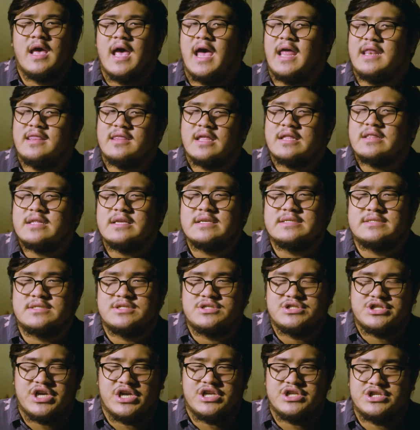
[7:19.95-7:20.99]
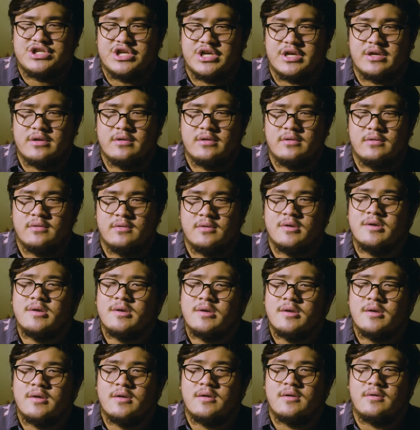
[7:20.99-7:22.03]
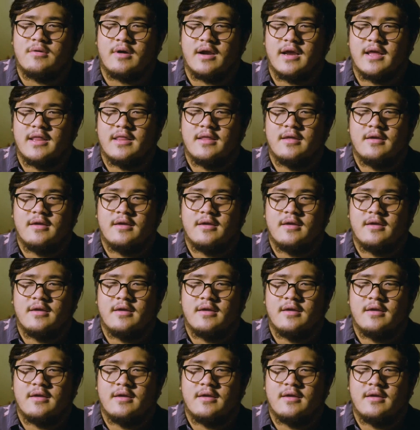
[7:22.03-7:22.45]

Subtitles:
and nothing's changing, right?